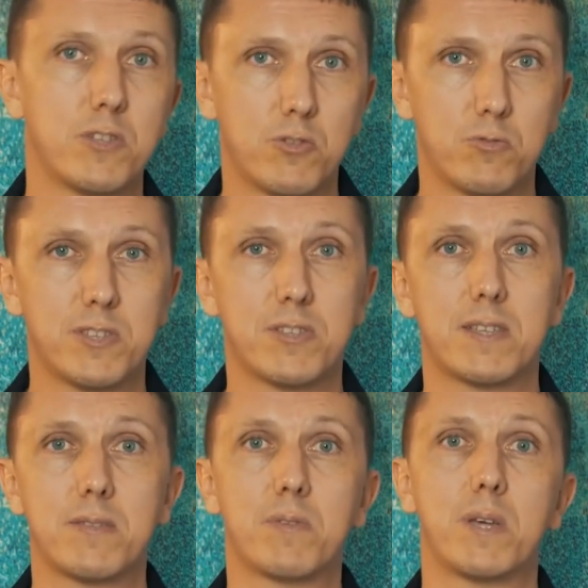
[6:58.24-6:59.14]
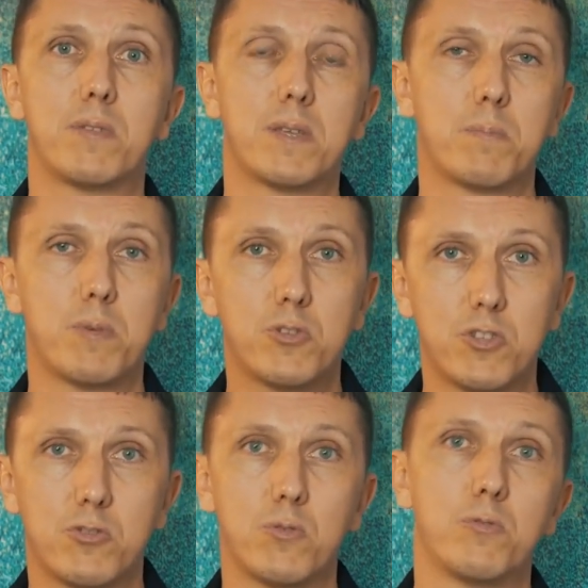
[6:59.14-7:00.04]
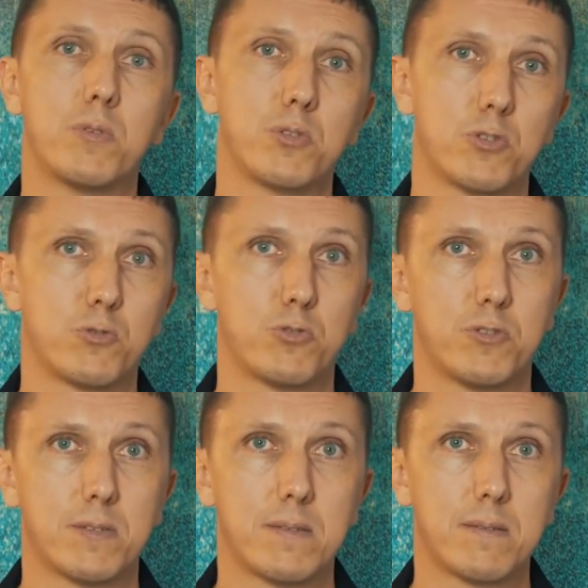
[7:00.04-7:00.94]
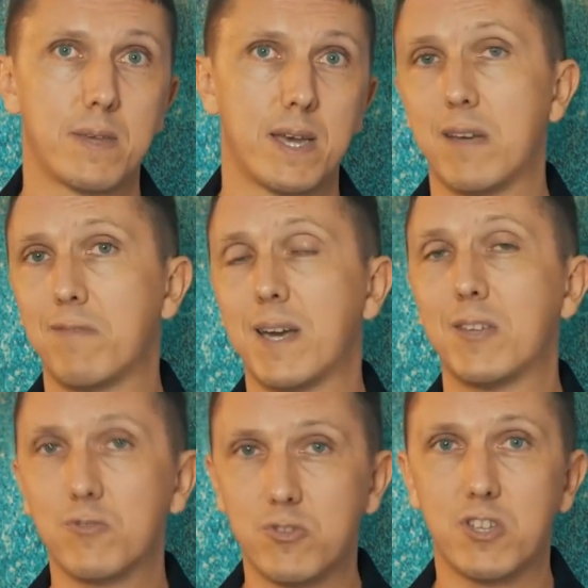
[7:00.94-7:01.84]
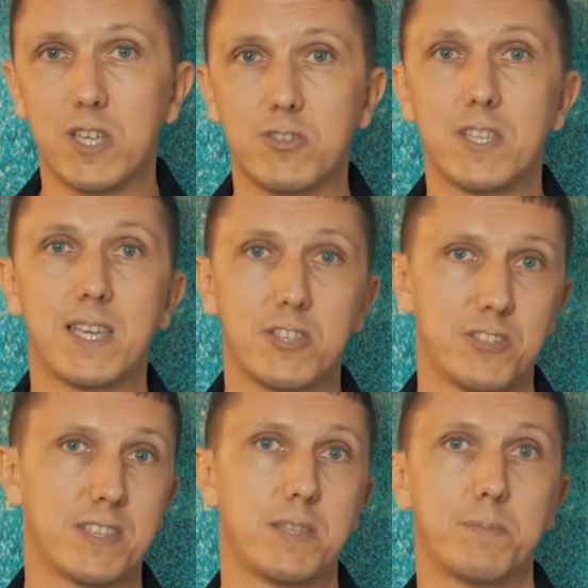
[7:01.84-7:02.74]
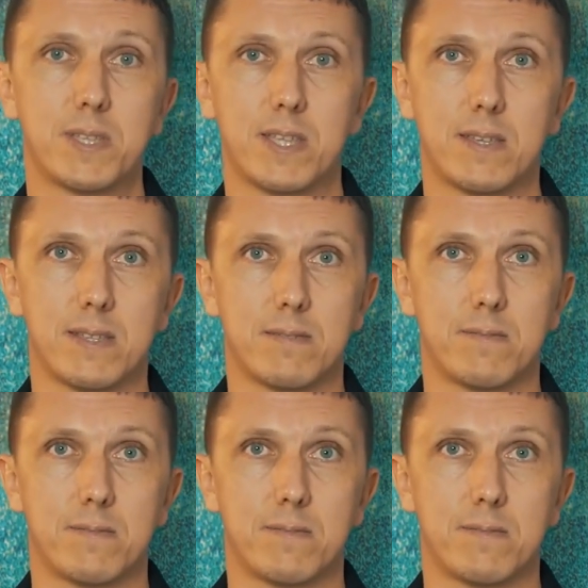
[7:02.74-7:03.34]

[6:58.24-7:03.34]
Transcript: the risks involved in the purchase or further use, I advise you to change the agency immediately.